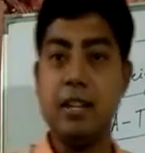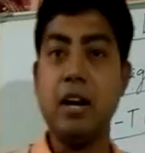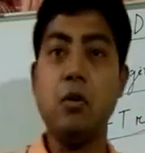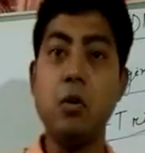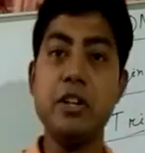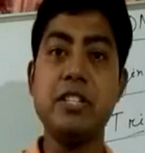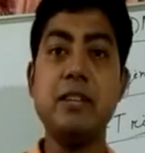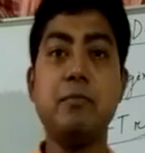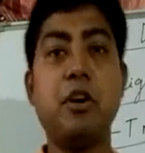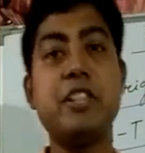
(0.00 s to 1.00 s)
the
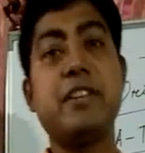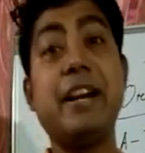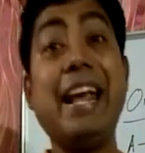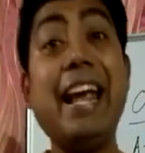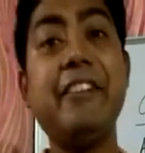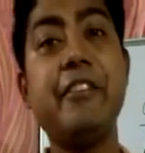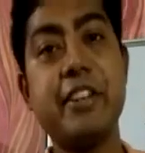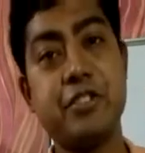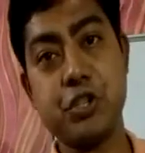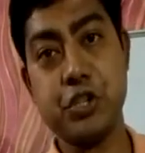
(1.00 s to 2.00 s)
origin points are AT
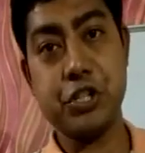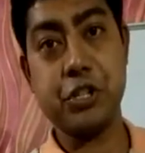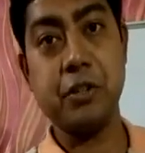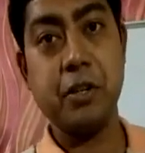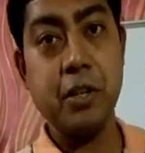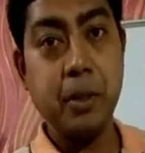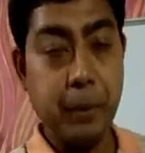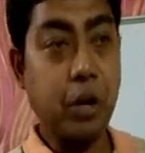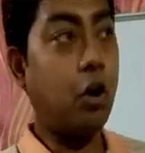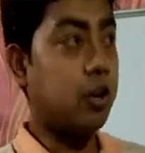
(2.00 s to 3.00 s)
rich region?
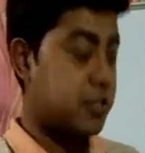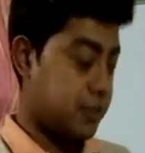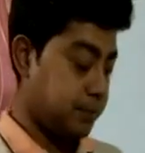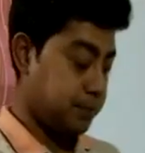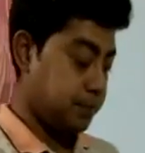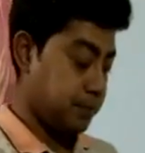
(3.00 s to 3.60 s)
Because